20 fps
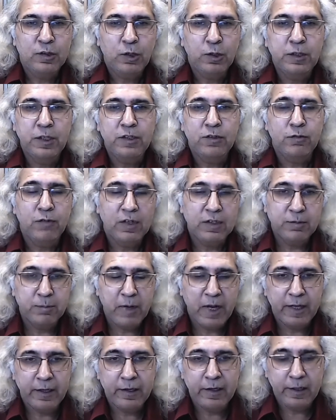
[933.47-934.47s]
this was
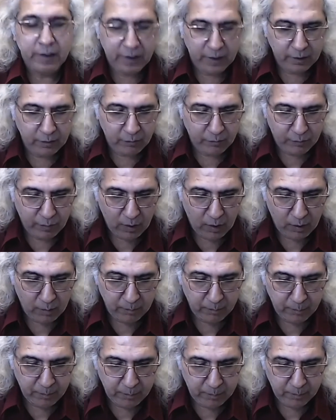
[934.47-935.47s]
my reading
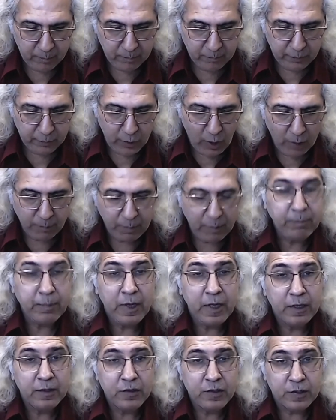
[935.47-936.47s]
from top of
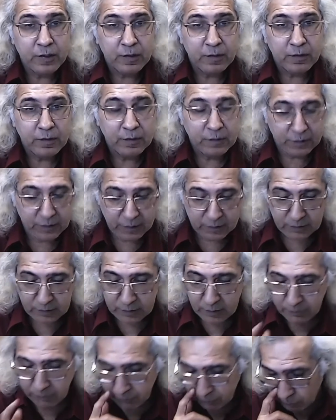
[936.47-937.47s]
page
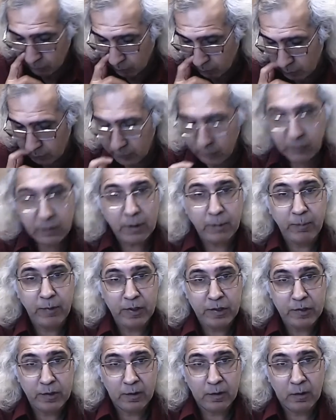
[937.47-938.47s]
64 to the
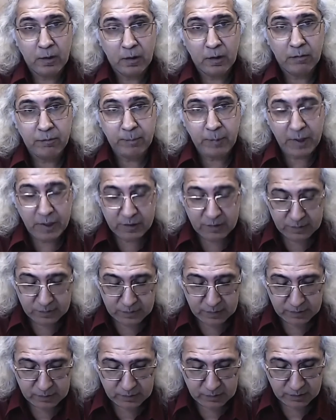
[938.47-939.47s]
middle of page
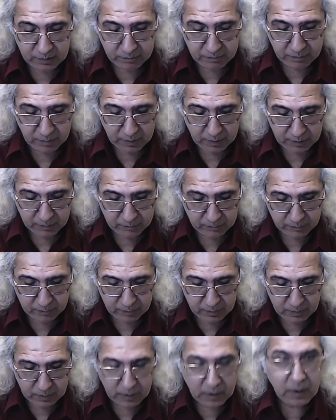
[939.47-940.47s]
65.
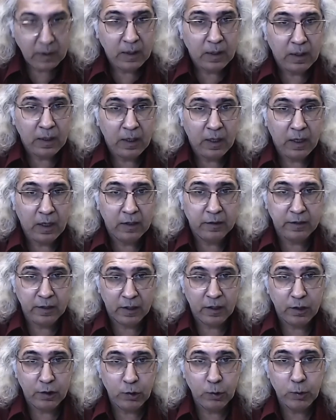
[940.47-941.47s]
And there
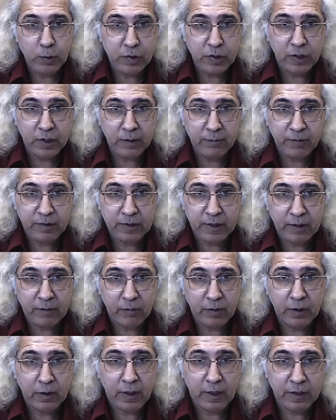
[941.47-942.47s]
are two terms that
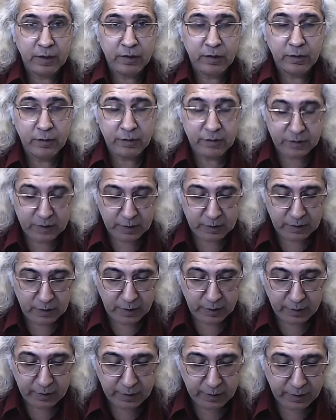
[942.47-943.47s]
were I used in the
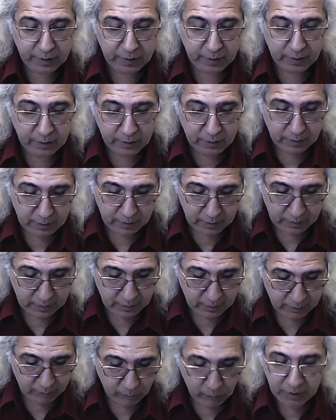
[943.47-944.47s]
reading,
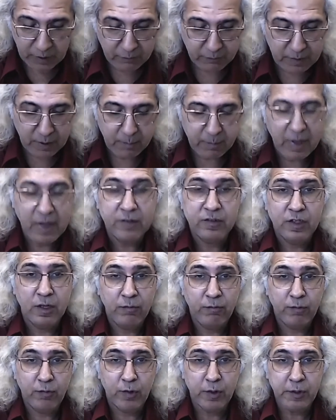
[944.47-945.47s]
and one of them has a
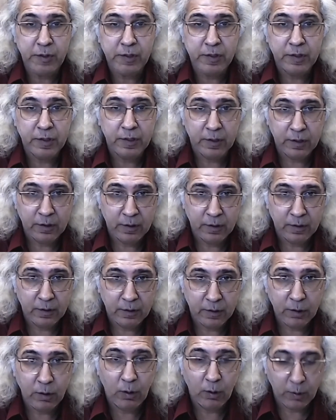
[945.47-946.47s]

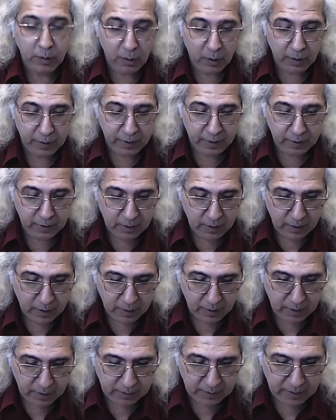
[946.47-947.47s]
footnote on it,
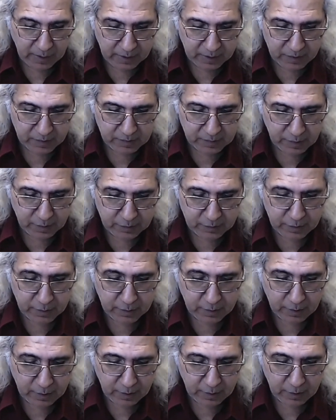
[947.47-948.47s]
and that is
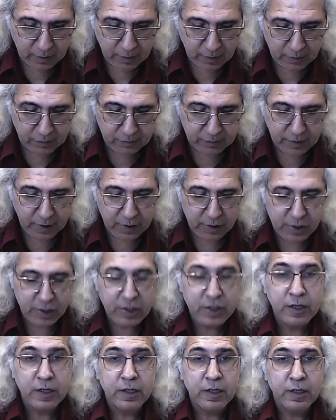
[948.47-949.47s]

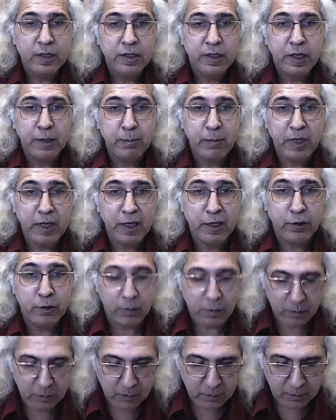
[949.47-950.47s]

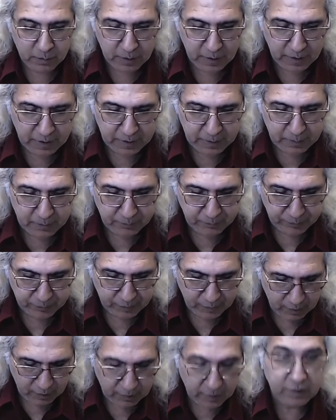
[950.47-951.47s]
asentamiento, right?
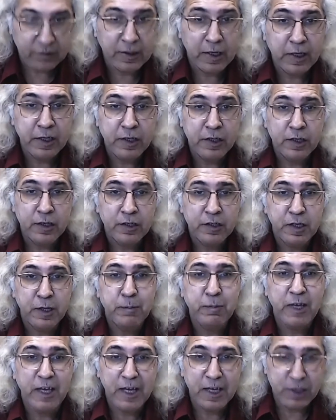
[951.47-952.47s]

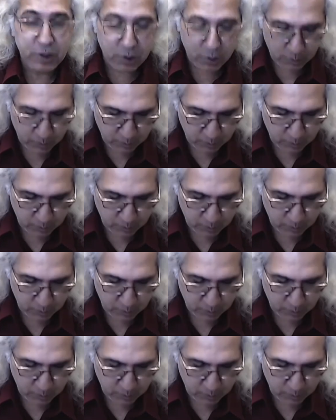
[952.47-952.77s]
temiento,